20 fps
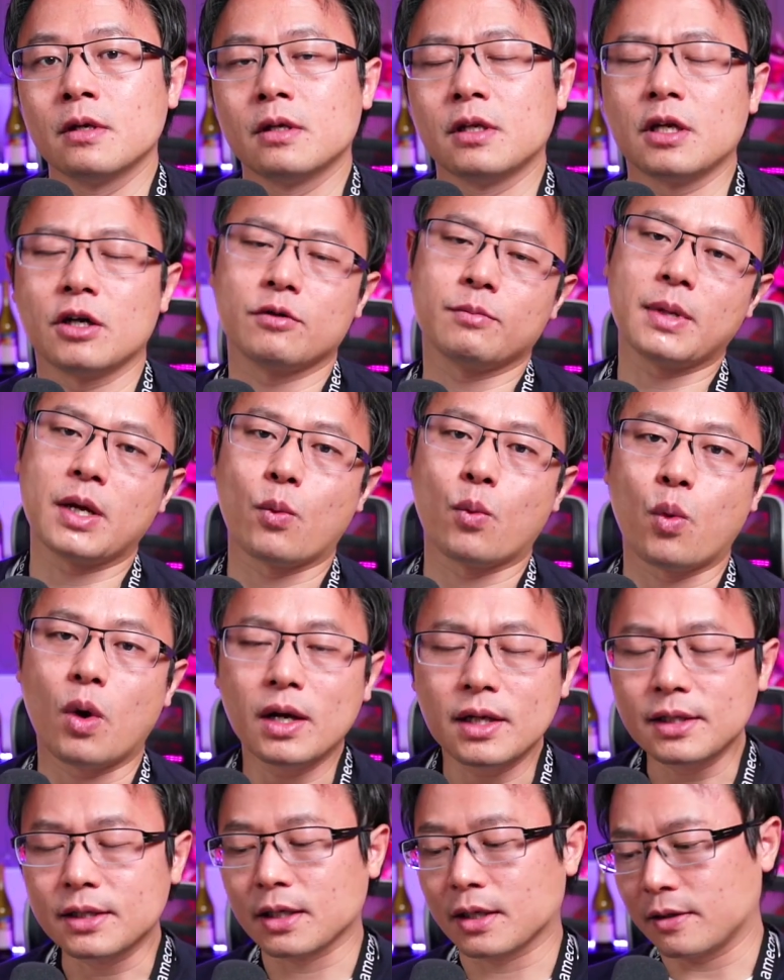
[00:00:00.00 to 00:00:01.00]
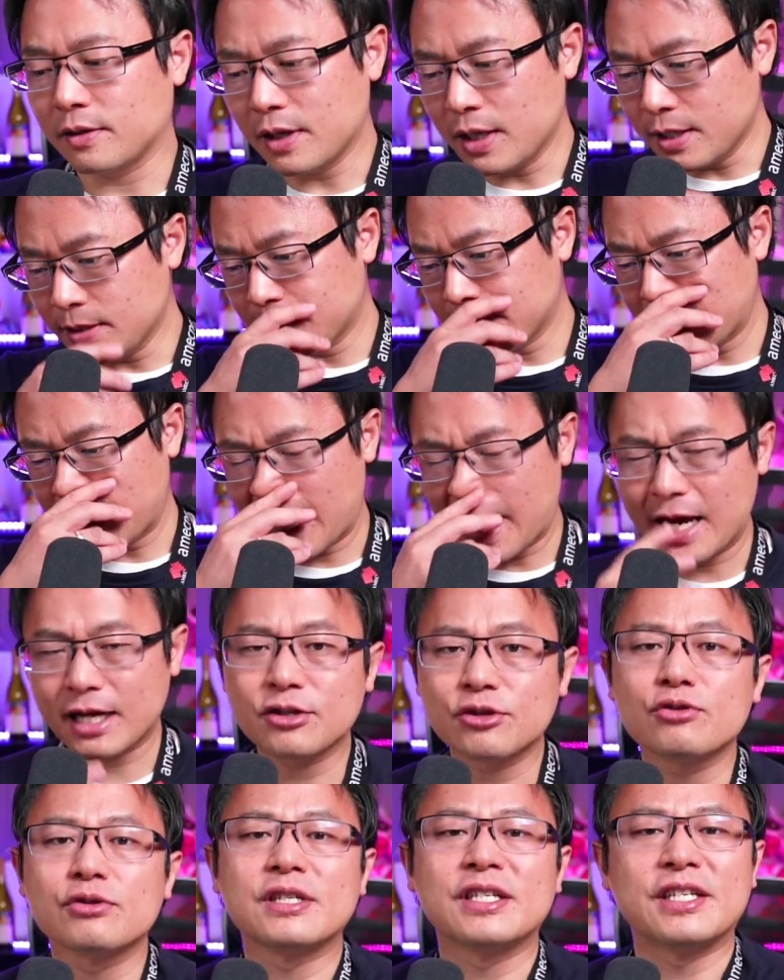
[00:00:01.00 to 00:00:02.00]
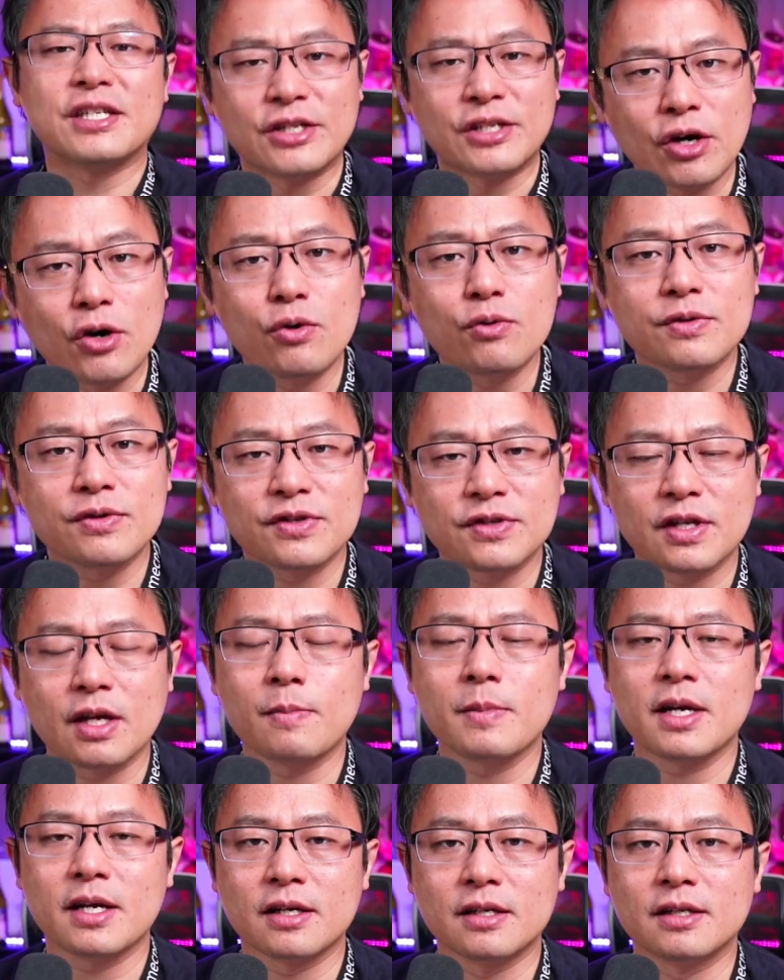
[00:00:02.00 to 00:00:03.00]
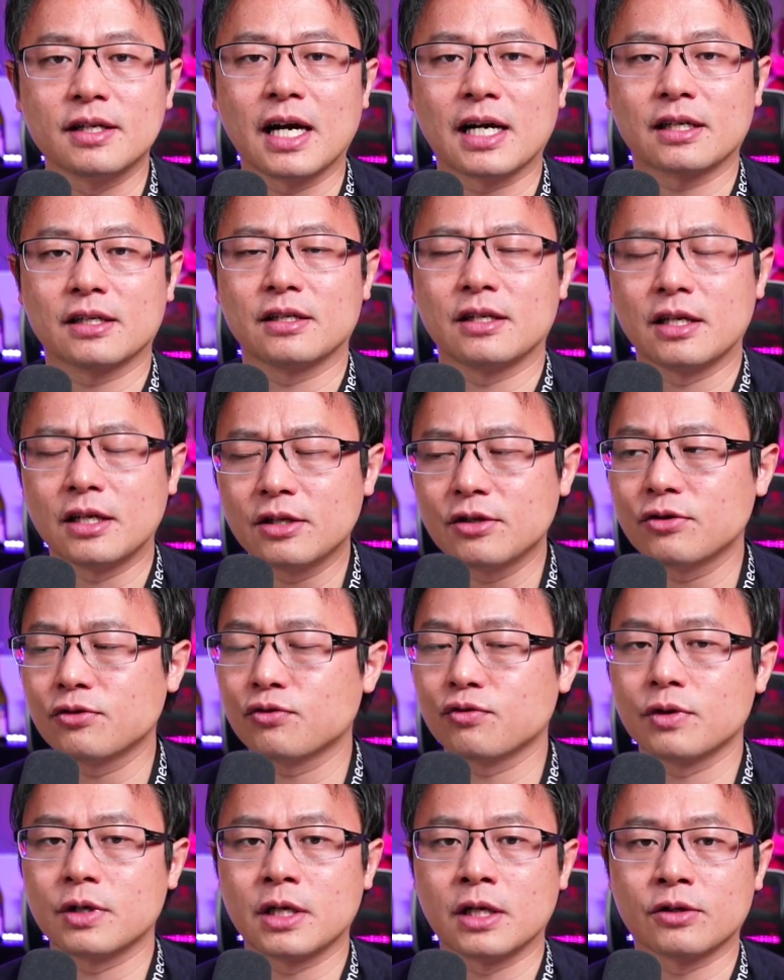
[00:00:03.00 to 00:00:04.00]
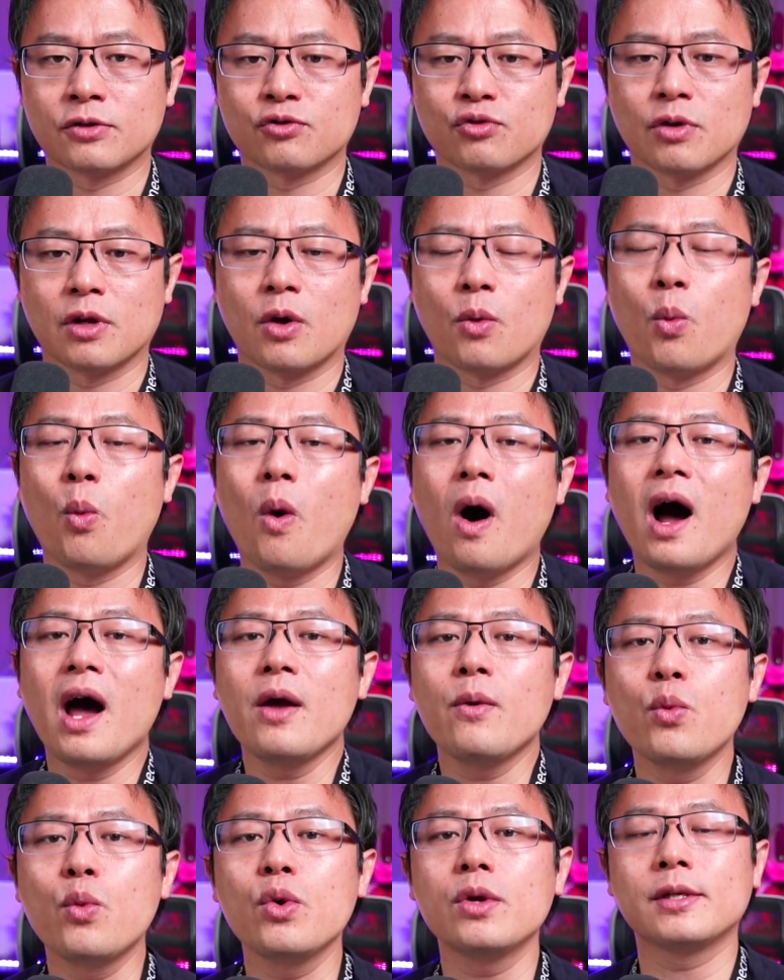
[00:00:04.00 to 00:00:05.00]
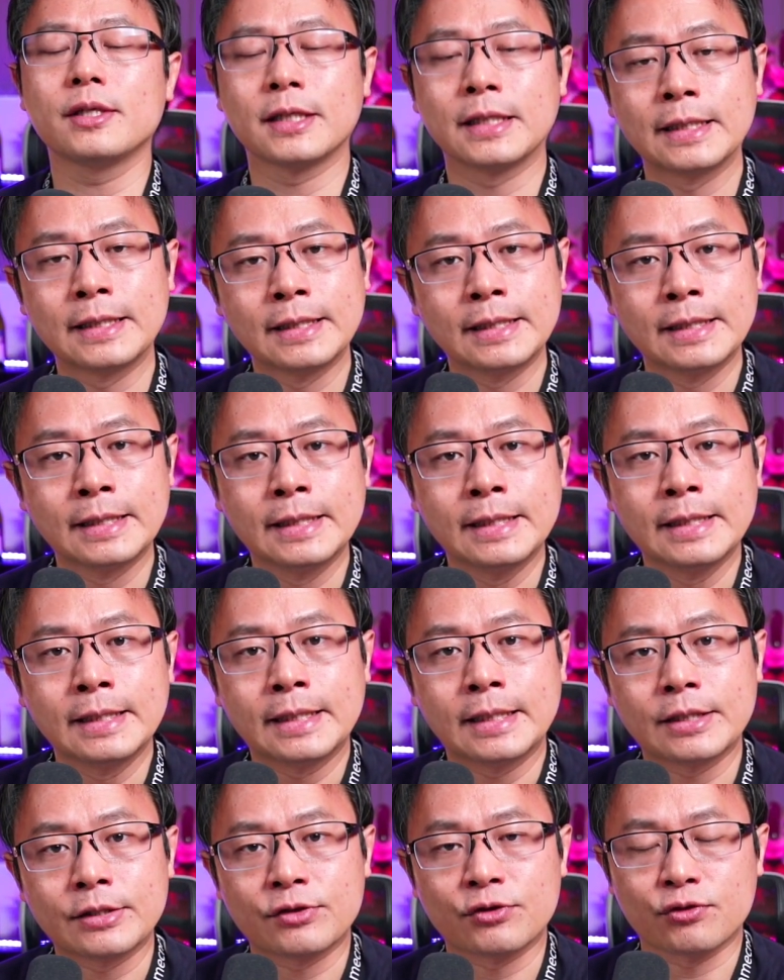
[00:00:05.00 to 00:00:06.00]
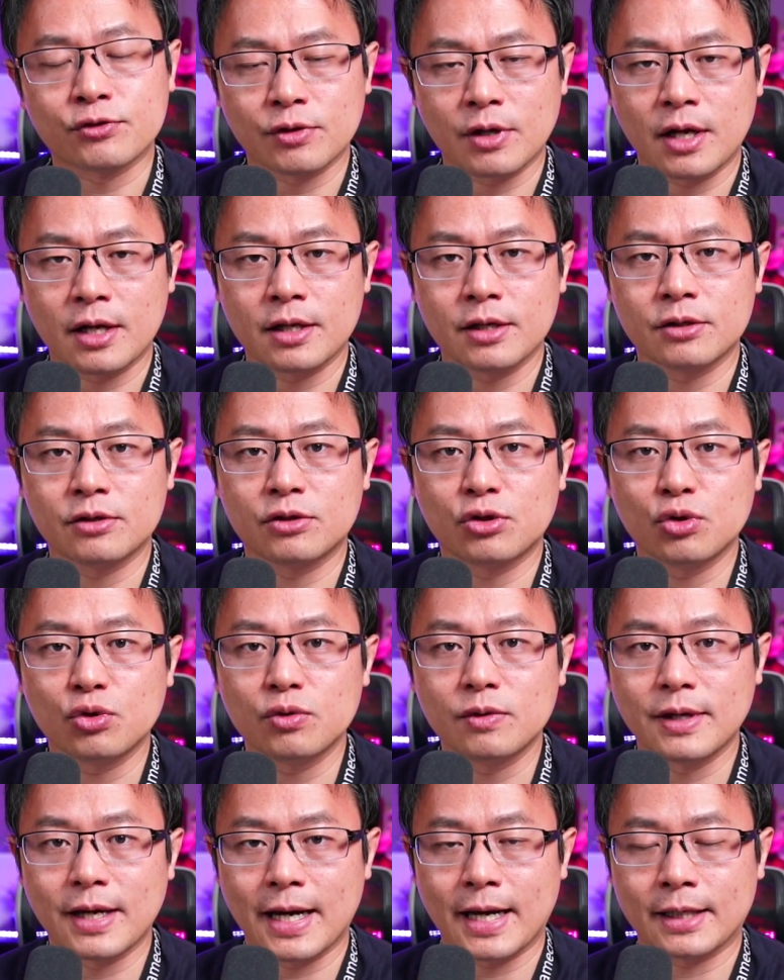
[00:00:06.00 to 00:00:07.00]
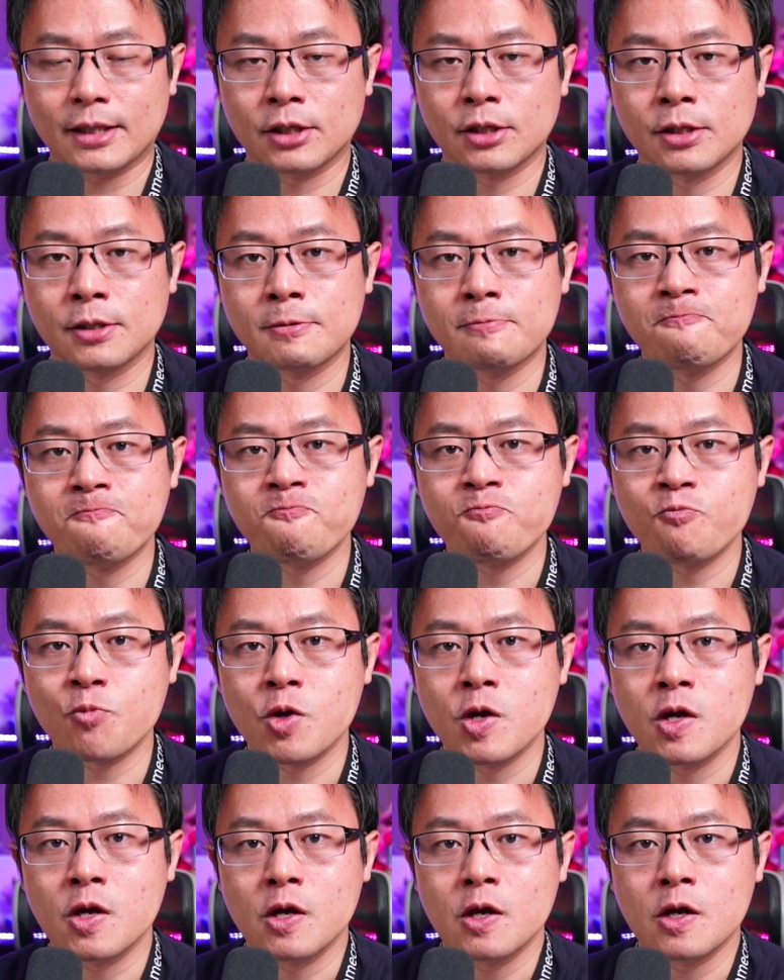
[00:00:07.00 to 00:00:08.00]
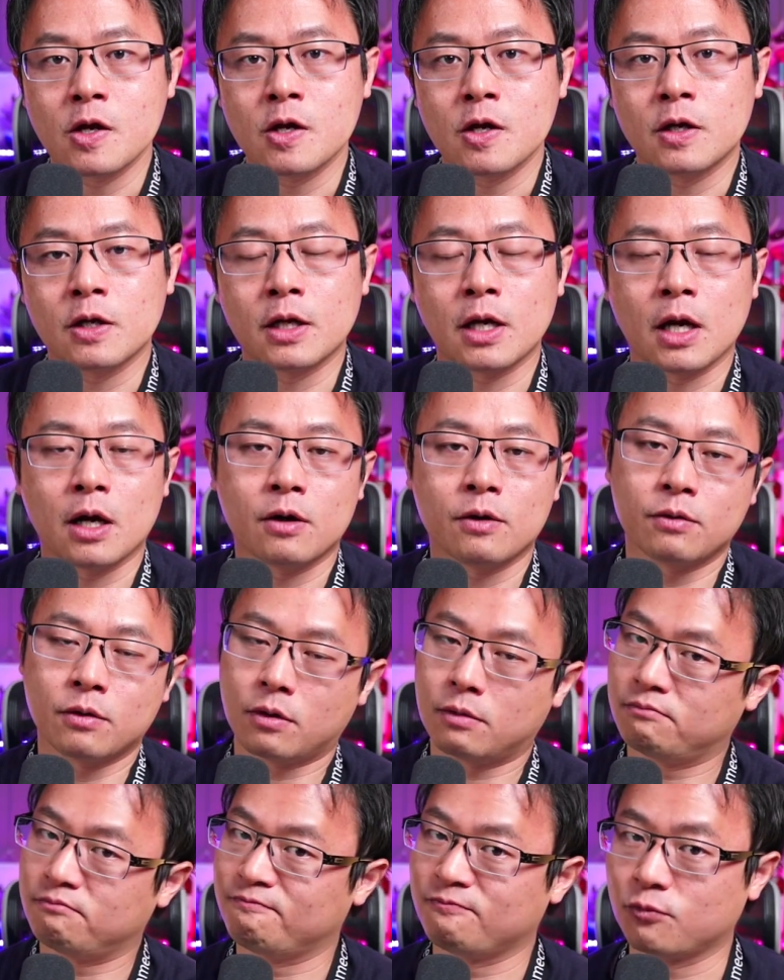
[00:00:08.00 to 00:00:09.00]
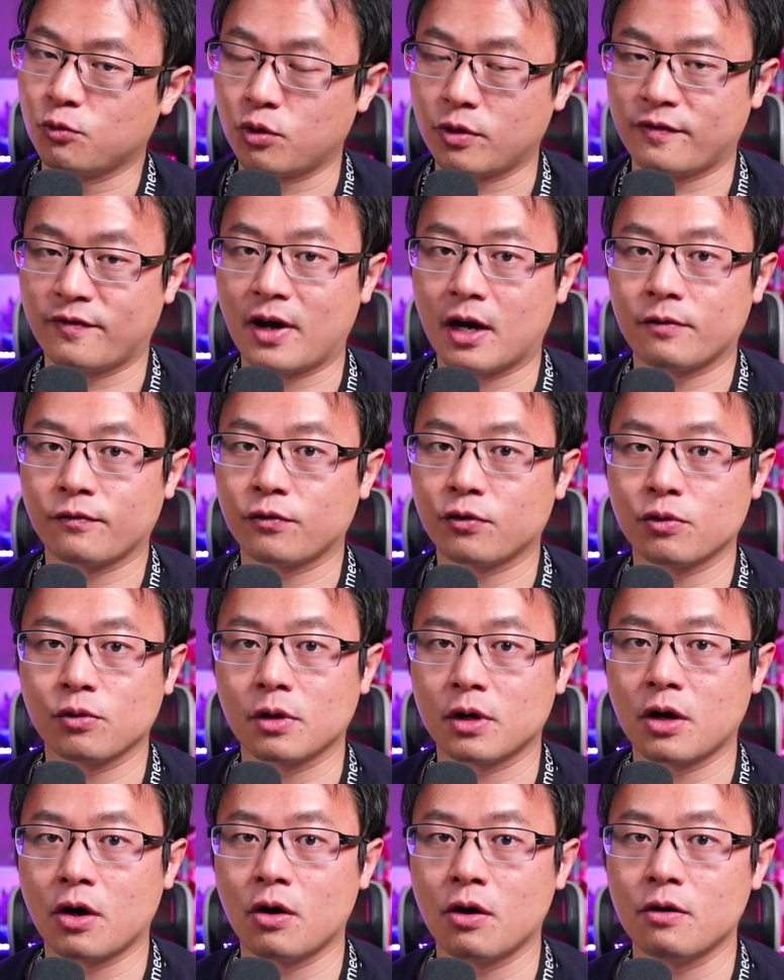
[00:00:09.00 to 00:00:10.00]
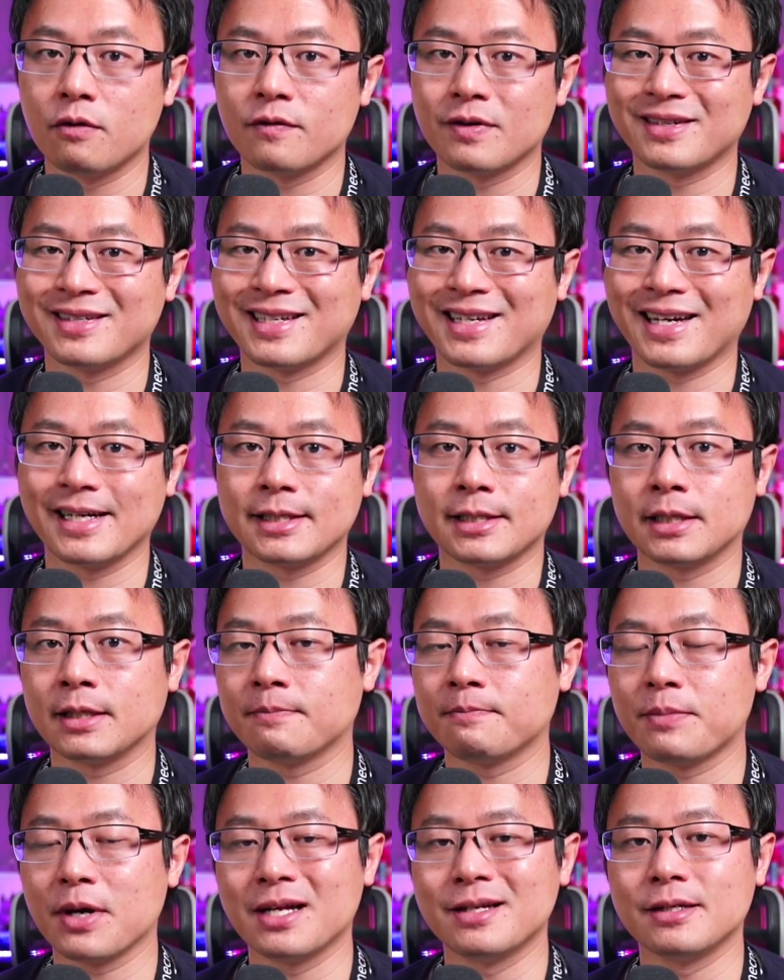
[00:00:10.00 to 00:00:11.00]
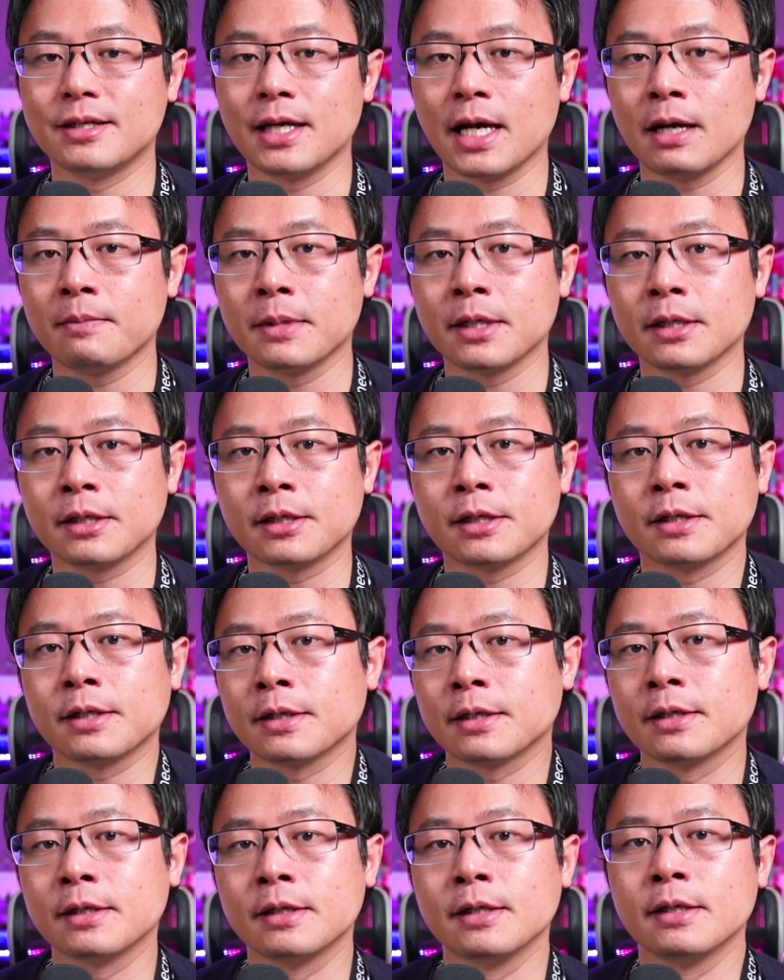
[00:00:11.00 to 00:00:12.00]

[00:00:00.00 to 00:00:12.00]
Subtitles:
Now you may wonder, there's actually no semiconductor industry in Australia. Why would Australia do that? Now we've gone through a COVID-19 pandemic.